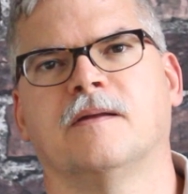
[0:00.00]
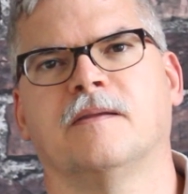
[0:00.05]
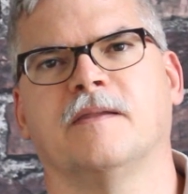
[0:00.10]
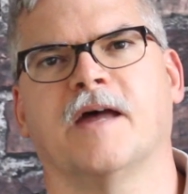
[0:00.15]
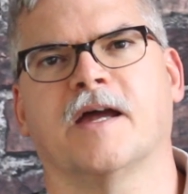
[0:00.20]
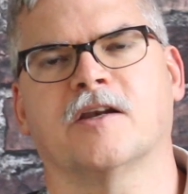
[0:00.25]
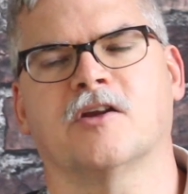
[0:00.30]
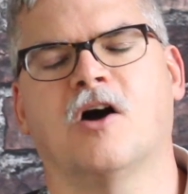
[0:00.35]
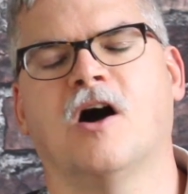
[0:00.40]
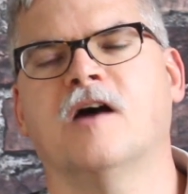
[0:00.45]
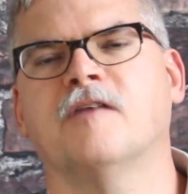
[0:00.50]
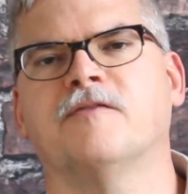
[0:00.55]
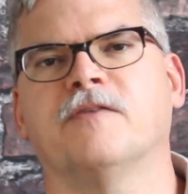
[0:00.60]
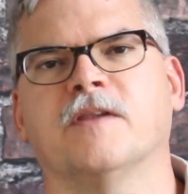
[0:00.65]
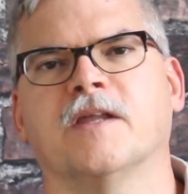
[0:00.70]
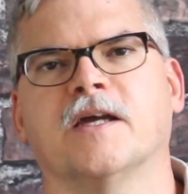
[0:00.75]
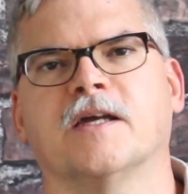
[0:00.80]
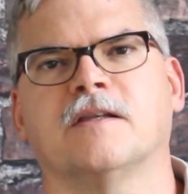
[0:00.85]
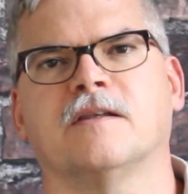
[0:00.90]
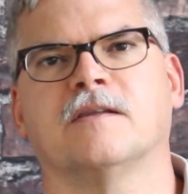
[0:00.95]
that
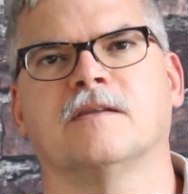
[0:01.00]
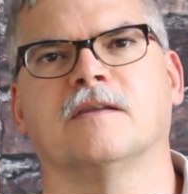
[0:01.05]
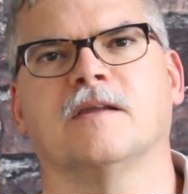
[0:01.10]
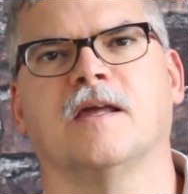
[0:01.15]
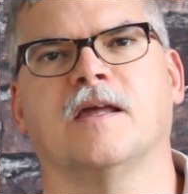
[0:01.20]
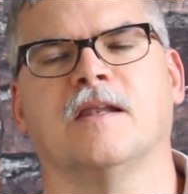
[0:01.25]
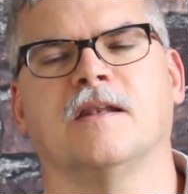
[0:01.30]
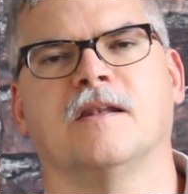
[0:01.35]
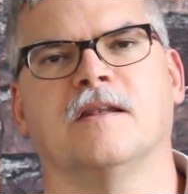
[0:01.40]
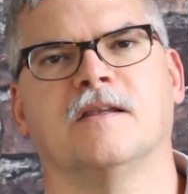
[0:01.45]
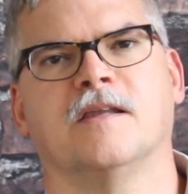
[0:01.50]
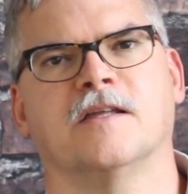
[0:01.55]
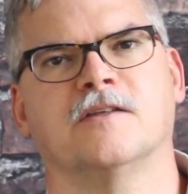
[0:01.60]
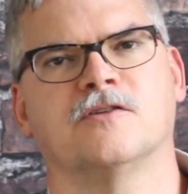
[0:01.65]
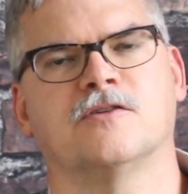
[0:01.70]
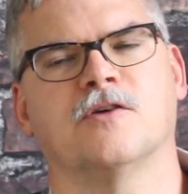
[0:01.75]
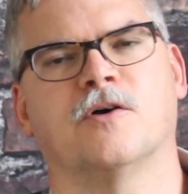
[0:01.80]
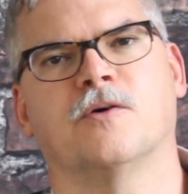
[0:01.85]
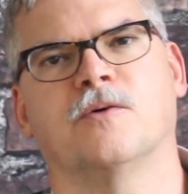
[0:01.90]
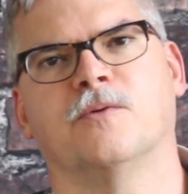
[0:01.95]
conflict. And,
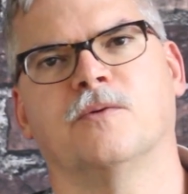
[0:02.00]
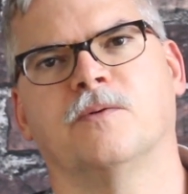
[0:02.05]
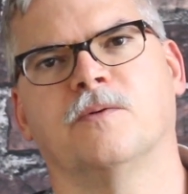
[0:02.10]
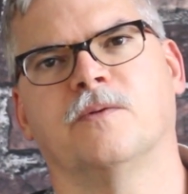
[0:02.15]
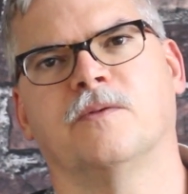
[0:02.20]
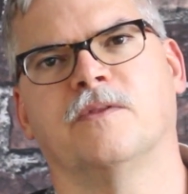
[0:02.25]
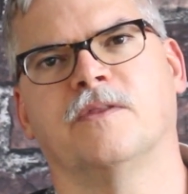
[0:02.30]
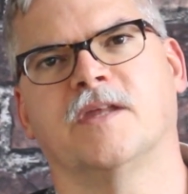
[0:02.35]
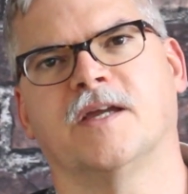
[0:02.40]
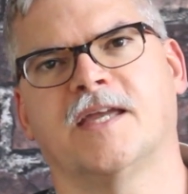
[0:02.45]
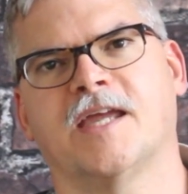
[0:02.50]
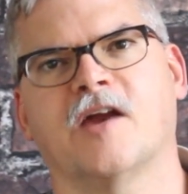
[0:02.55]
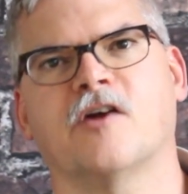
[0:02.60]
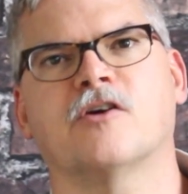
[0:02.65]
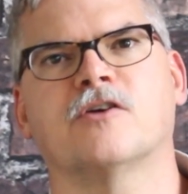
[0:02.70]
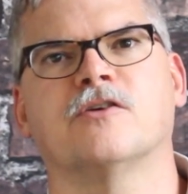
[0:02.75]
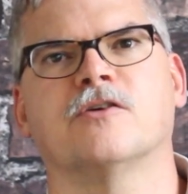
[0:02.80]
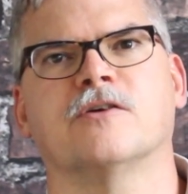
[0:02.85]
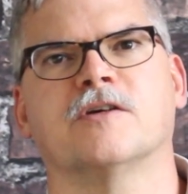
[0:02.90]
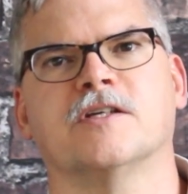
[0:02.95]
and so the
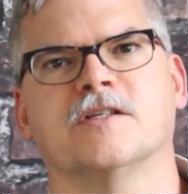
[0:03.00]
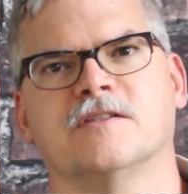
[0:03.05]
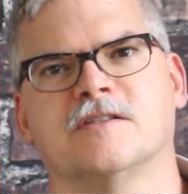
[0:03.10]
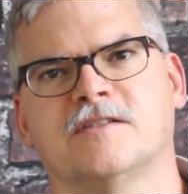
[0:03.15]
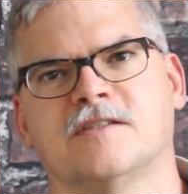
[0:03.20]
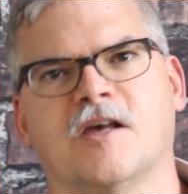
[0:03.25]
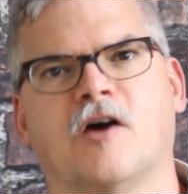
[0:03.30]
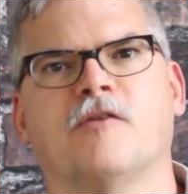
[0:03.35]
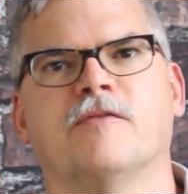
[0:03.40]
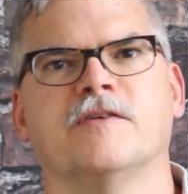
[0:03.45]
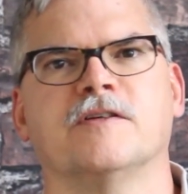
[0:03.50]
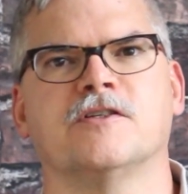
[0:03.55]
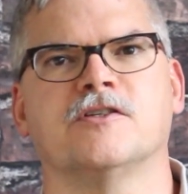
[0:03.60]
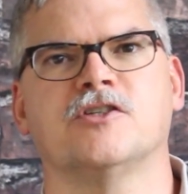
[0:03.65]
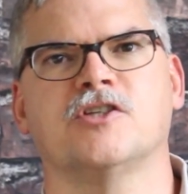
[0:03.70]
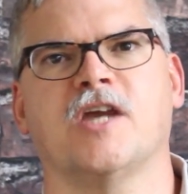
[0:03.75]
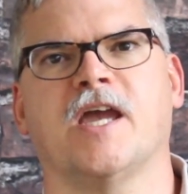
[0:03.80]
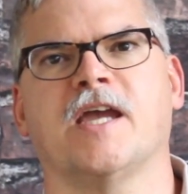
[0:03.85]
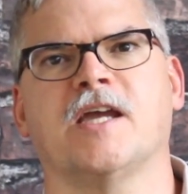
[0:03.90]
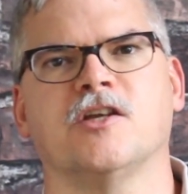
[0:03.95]
character itself has
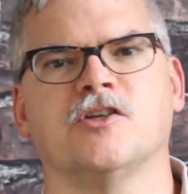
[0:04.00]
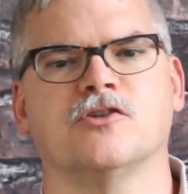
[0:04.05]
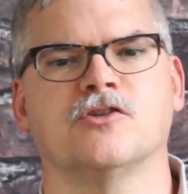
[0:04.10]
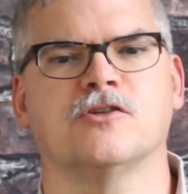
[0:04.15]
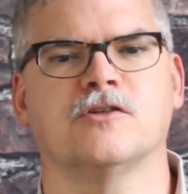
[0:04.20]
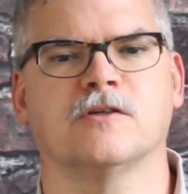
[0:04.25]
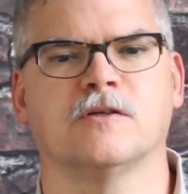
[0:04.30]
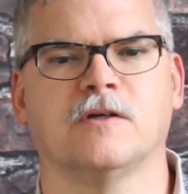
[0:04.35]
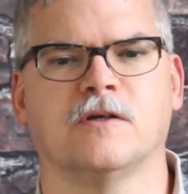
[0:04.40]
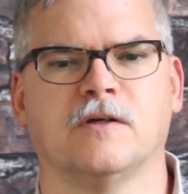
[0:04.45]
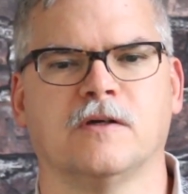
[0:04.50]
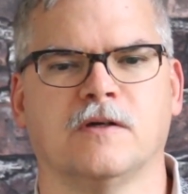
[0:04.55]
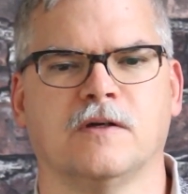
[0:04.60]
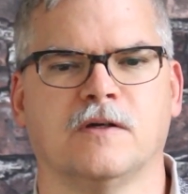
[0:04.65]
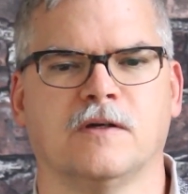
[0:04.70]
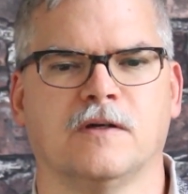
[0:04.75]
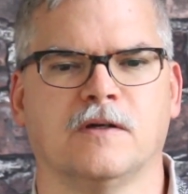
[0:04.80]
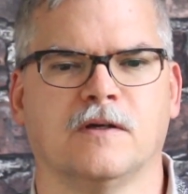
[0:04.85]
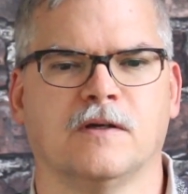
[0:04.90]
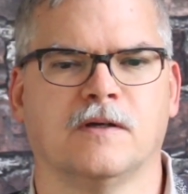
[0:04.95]
changed.
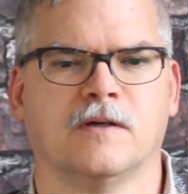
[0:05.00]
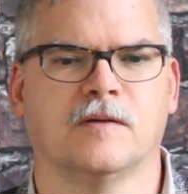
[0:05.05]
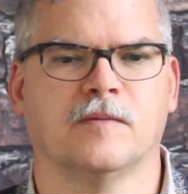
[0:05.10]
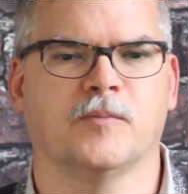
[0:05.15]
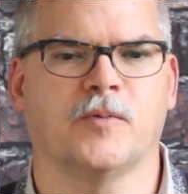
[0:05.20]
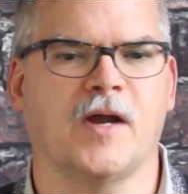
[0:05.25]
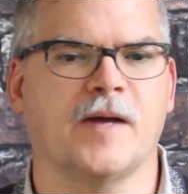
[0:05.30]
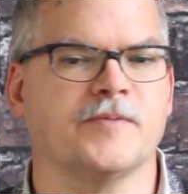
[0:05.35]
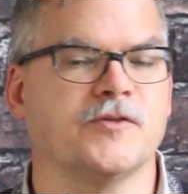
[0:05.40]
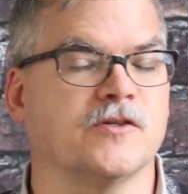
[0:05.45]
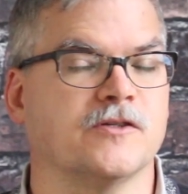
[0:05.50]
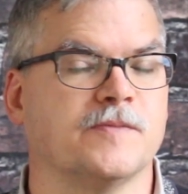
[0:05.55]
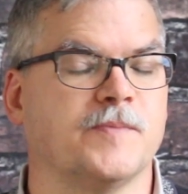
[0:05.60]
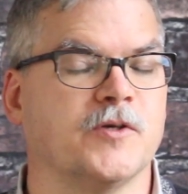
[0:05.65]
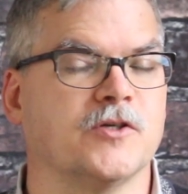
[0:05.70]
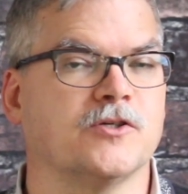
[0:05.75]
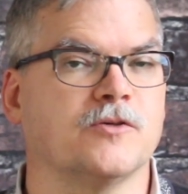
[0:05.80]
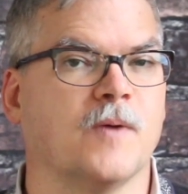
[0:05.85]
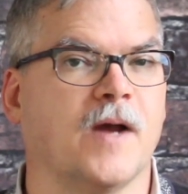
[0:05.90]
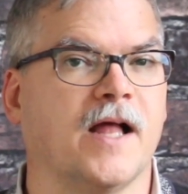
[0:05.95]
Perhaps their
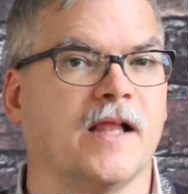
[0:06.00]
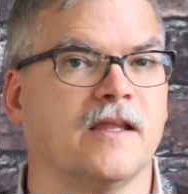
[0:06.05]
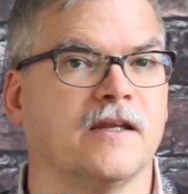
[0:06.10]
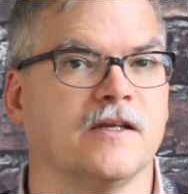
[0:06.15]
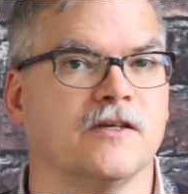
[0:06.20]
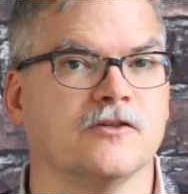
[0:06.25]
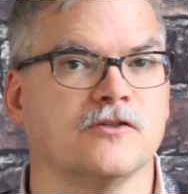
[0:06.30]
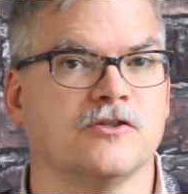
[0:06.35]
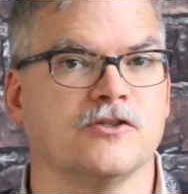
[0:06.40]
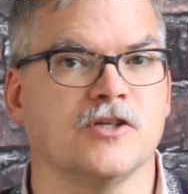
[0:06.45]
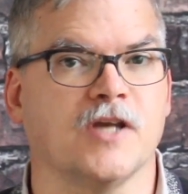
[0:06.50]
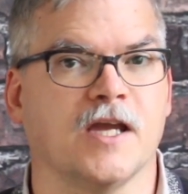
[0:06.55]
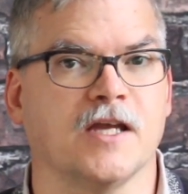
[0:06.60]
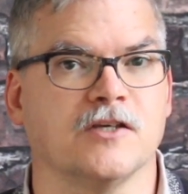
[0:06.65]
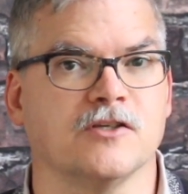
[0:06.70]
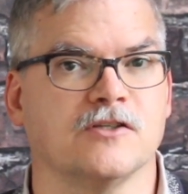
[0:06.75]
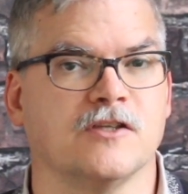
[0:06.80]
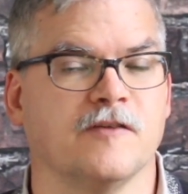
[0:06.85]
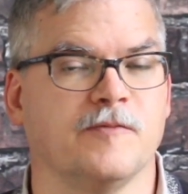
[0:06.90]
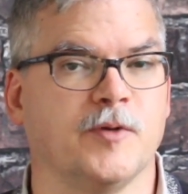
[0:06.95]
spirituality has
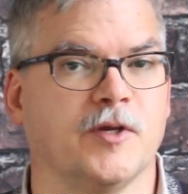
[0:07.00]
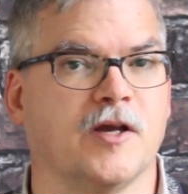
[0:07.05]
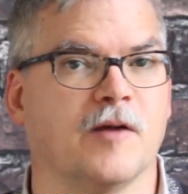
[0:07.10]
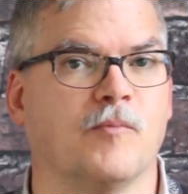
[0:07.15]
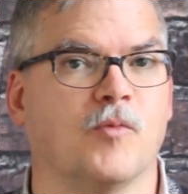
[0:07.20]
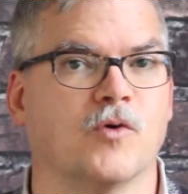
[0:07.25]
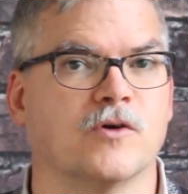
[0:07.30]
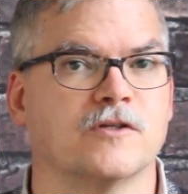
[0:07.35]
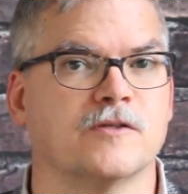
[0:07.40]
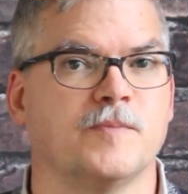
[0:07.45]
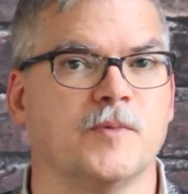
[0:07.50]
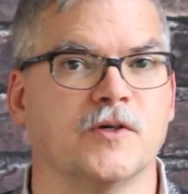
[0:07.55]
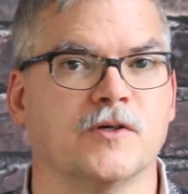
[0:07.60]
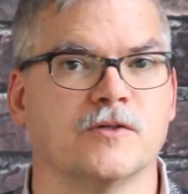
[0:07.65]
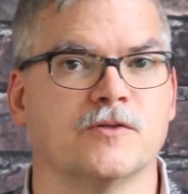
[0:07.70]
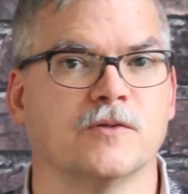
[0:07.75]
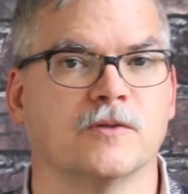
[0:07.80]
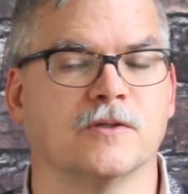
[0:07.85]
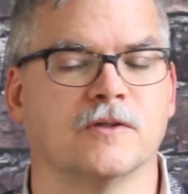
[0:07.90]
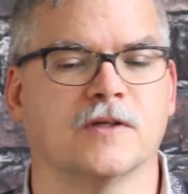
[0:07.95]
changed. They've become more
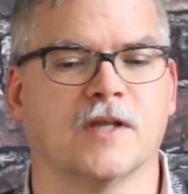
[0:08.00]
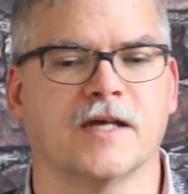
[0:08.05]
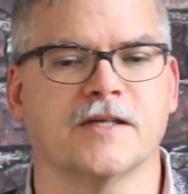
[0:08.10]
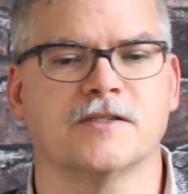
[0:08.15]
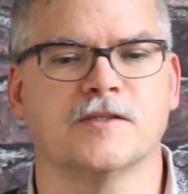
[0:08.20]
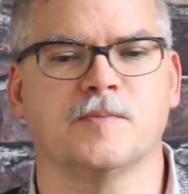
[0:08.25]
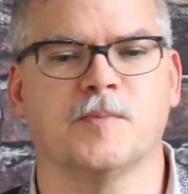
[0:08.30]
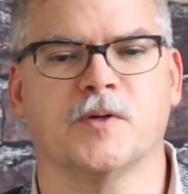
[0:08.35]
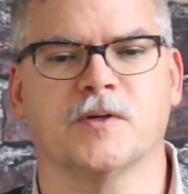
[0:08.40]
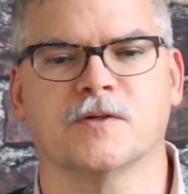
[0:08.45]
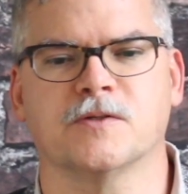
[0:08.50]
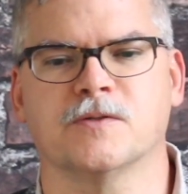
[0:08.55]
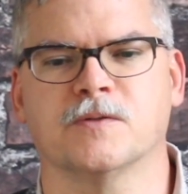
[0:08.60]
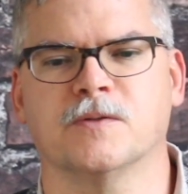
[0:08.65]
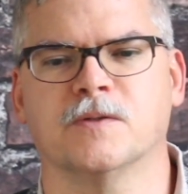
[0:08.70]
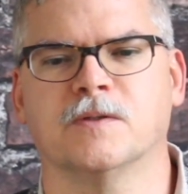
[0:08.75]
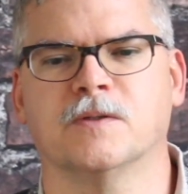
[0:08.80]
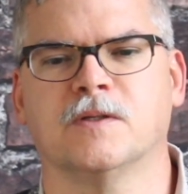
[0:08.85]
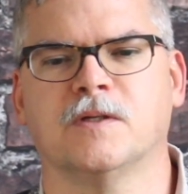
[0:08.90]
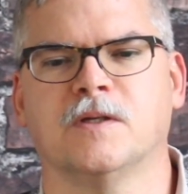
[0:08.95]
spiritual or less
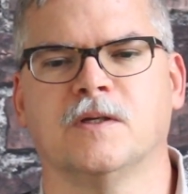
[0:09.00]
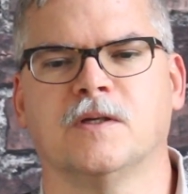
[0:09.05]
spiritual.